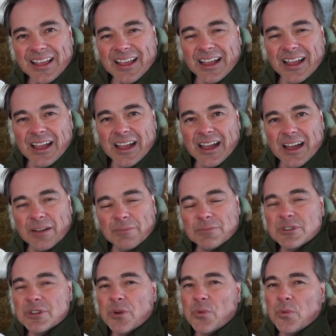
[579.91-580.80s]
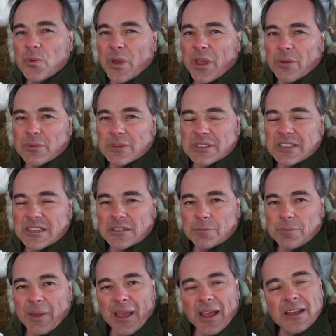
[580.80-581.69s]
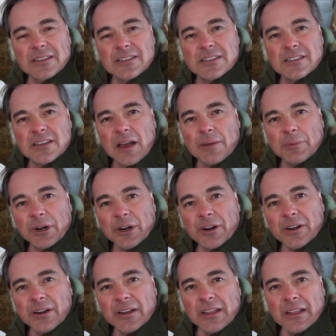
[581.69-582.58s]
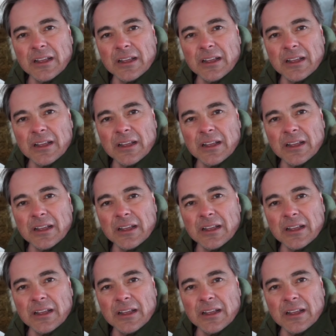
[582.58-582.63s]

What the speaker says: So it was this past summer,